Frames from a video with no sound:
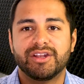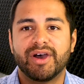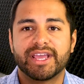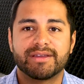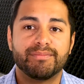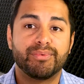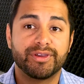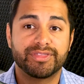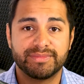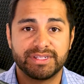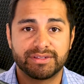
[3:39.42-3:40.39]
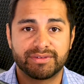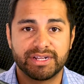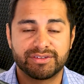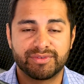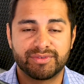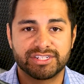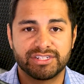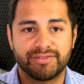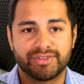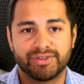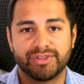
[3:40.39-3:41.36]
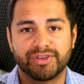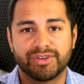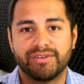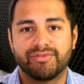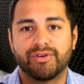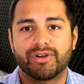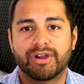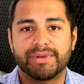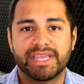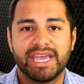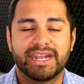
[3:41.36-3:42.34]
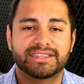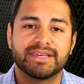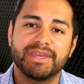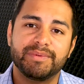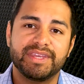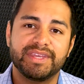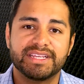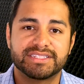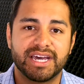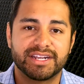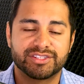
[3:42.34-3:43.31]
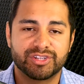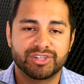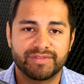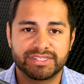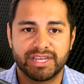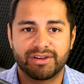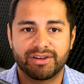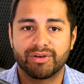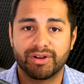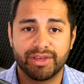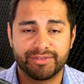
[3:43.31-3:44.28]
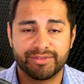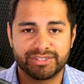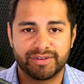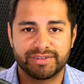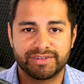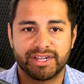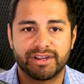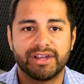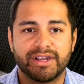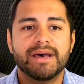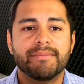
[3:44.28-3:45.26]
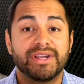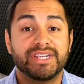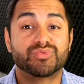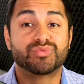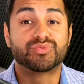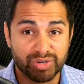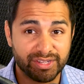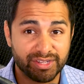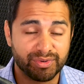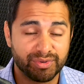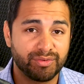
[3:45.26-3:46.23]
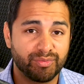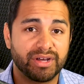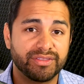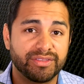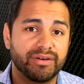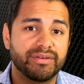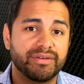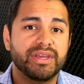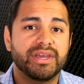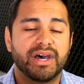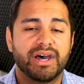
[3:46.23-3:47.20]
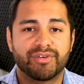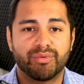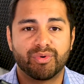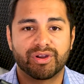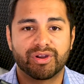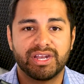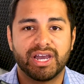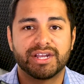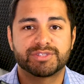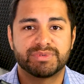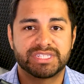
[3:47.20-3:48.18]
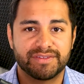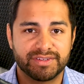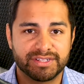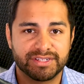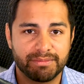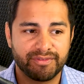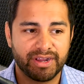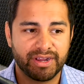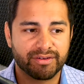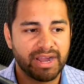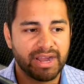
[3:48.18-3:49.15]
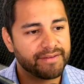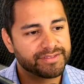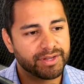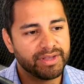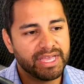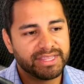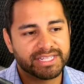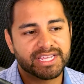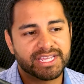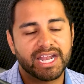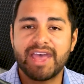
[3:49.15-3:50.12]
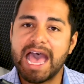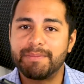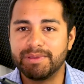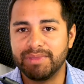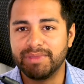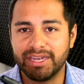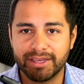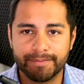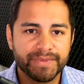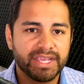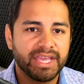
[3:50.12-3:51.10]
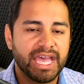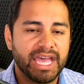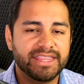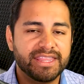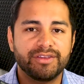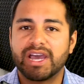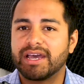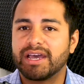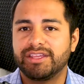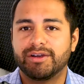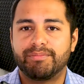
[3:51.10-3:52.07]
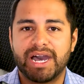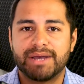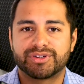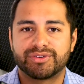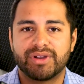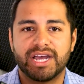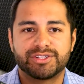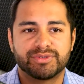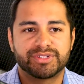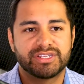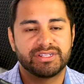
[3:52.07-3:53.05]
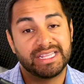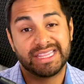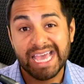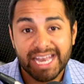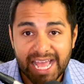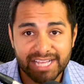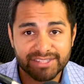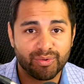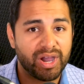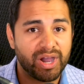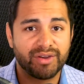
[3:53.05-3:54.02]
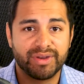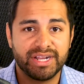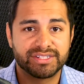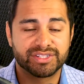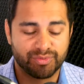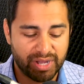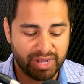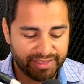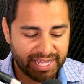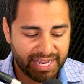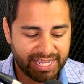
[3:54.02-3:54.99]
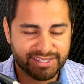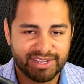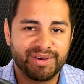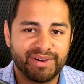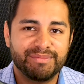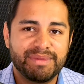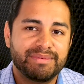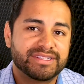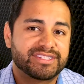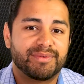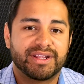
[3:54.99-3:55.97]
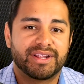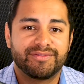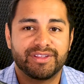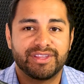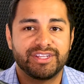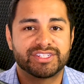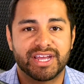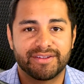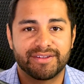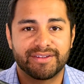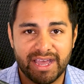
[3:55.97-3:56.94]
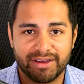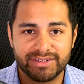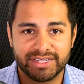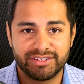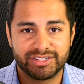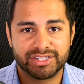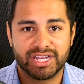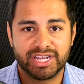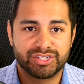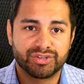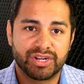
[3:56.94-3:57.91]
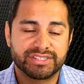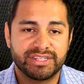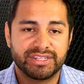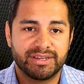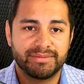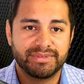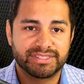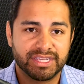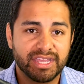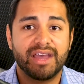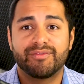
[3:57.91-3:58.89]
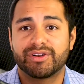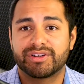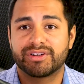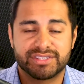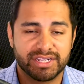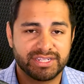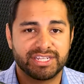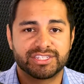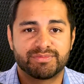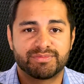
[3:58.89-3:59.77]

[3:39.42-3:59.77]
you know, I can point them in the right direction if they're looking for a mechanic that maybe is not a service center or an authorized service center, but he's really, really well known for working on a specific type of aircraft. So that's kind of a happy medium. And then you've got, you know, Bob's Garage, which that has a wide range as well. That has someone, you know, maybe it's someone on the field that you just kind of found and you're just kind of trusting them. He's like, yeah, I've worked on citations